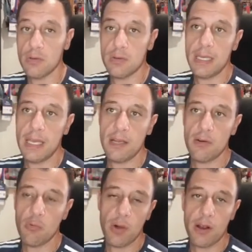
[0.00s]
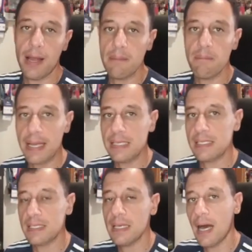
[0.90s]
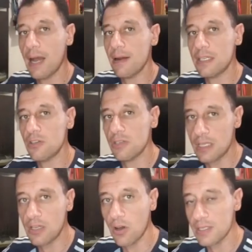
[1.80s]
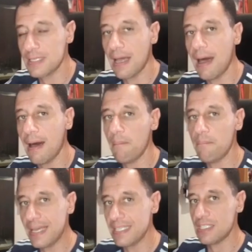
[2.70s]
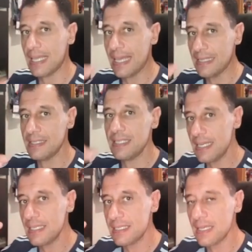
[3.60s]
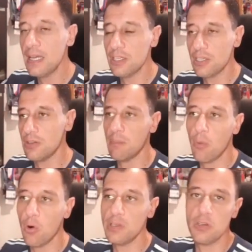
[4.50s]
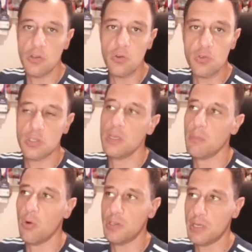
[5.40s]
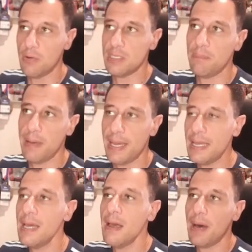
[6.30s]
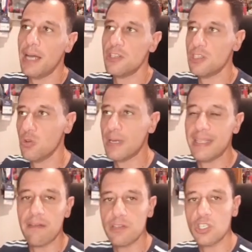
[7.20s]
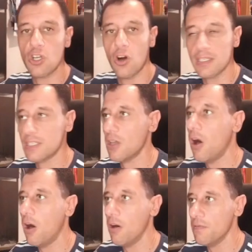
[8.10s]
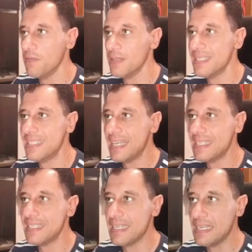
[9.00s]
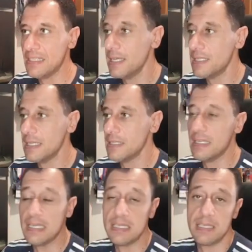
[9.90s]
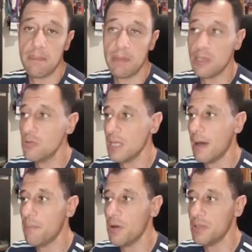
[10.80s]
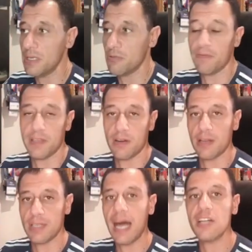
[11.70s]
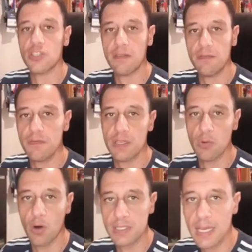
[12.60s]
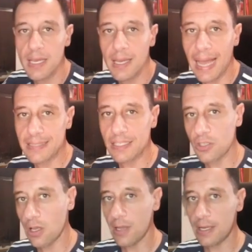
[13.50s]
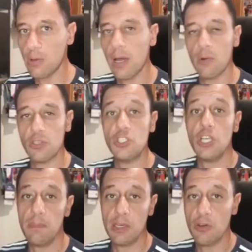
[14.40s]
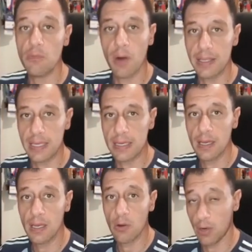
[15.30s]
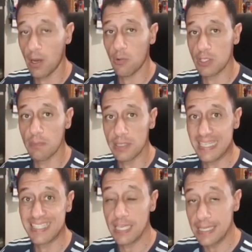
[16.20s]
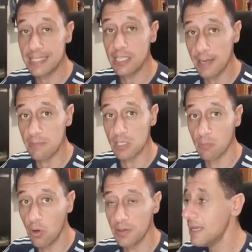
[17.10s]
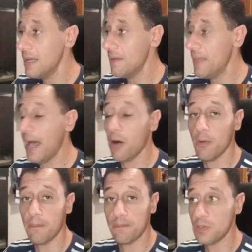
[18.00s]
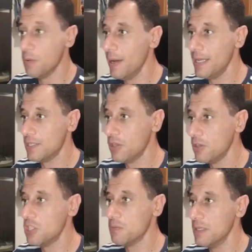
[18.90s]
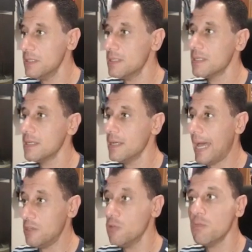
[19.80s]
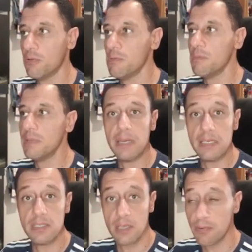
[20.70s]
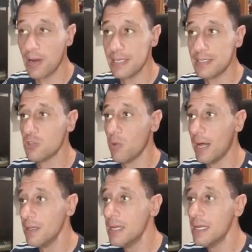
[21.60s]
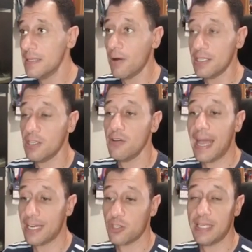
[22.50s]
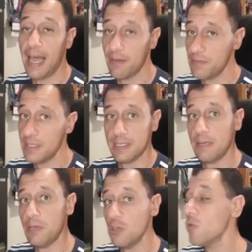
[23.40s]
here where I am based, our electricity costs are based in tiers, so the more you use, the more you're going to pay. But I just took an average cost of sixteen, since the C P Us are burning roughly around one hundred fifty watts, and it's not like when I was G P U mining, where I was burning ten times more that. Now, to my astonishment, and you'll probably be surprised as well, now I don't actually have this C P U to